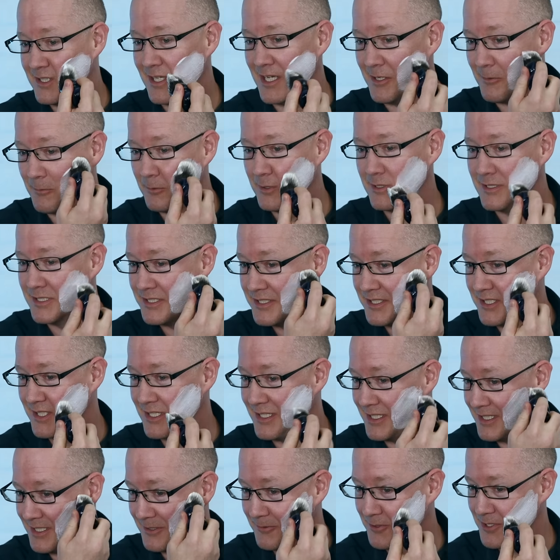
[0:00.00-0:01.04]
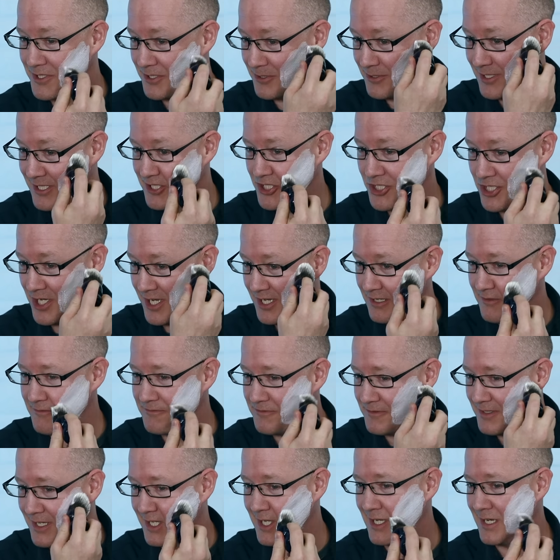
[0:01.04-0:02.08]
It was a great
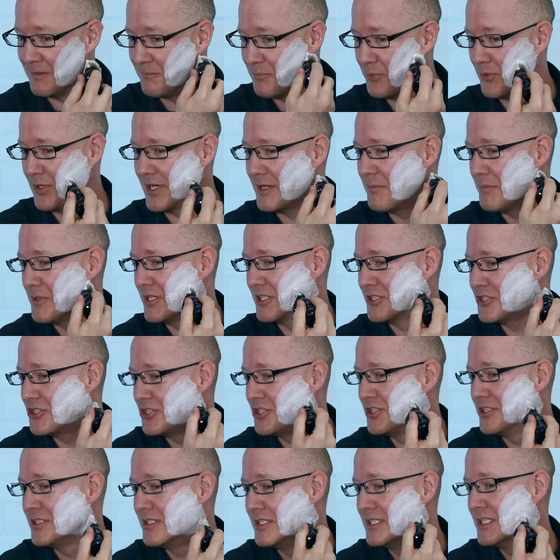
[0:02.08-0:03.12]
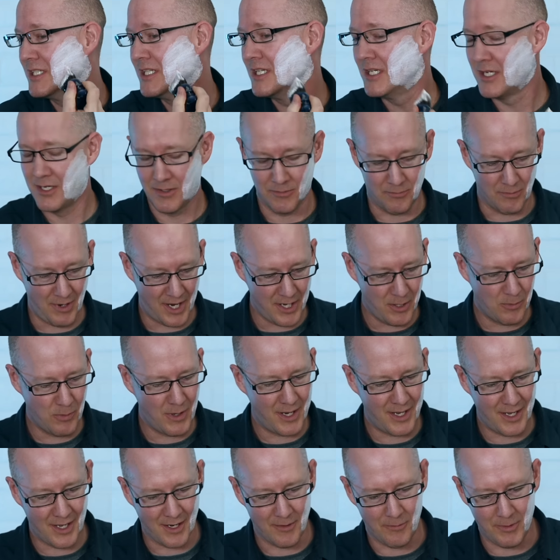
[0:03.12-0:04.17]
shave, and pretty much right
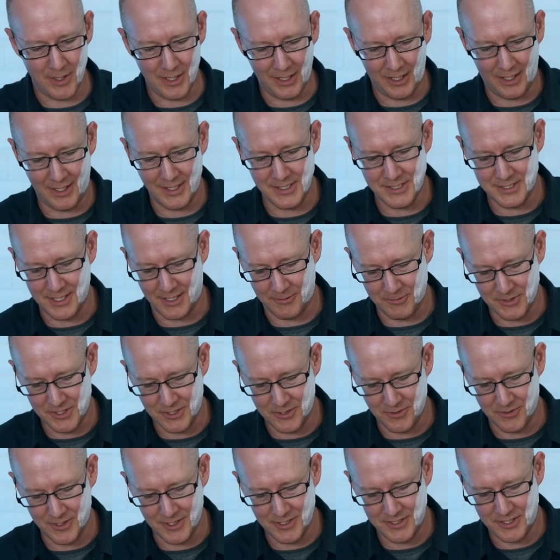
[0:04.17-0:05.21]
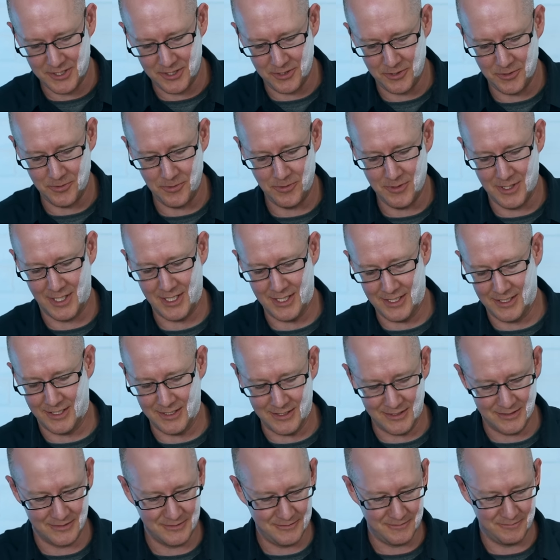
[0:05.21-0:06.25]
away I realized I was going
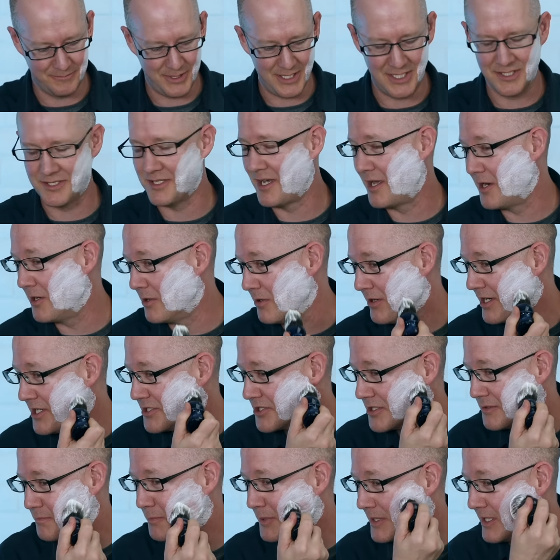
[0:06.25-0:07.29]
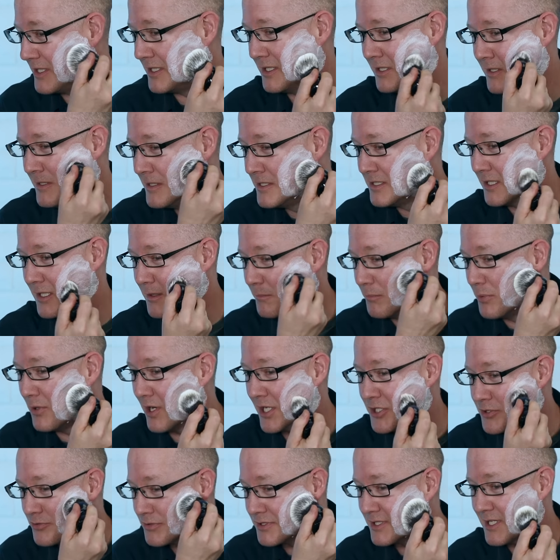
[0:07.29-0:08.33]
to be designing a razor, but a
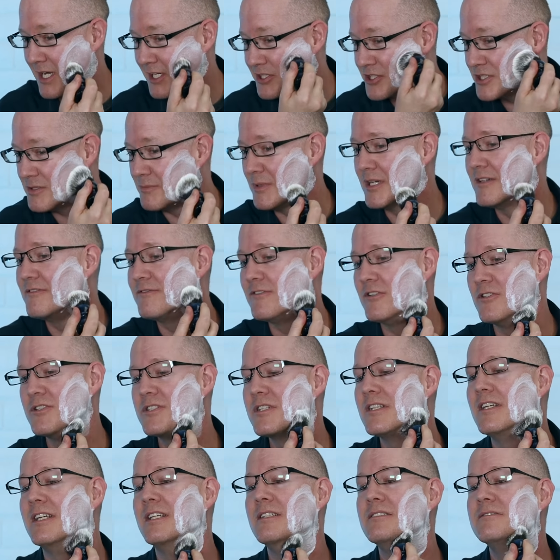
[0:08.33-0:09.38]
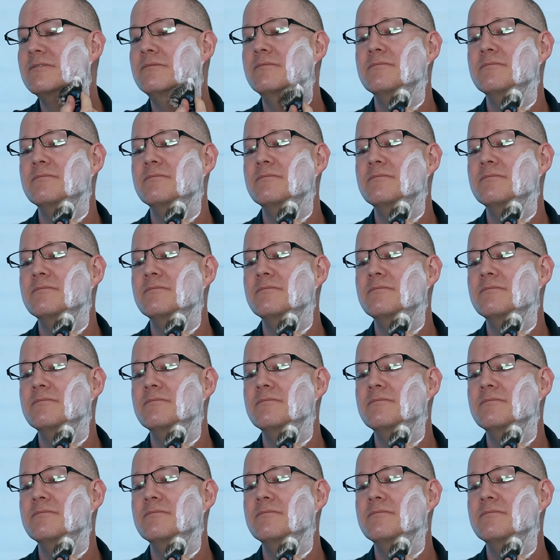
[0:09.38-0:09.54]
brush was actually my first thing.